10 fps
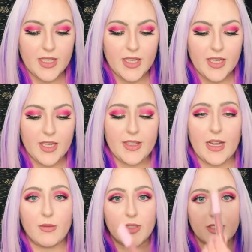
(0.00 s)
And
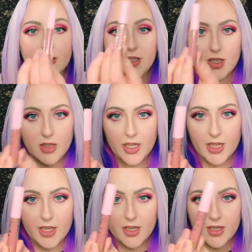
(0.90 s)
that was
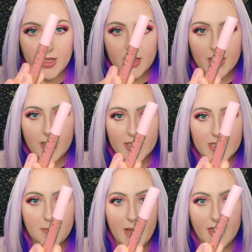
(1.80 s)
it's a
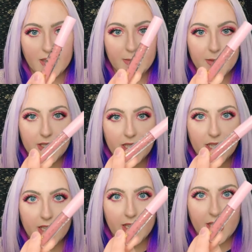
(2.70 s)
matte
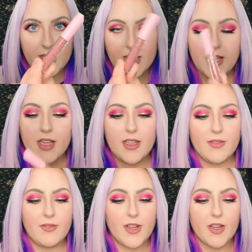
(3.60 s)
lipstick.
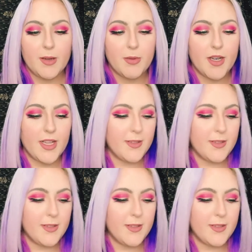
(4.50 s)
Very pretty.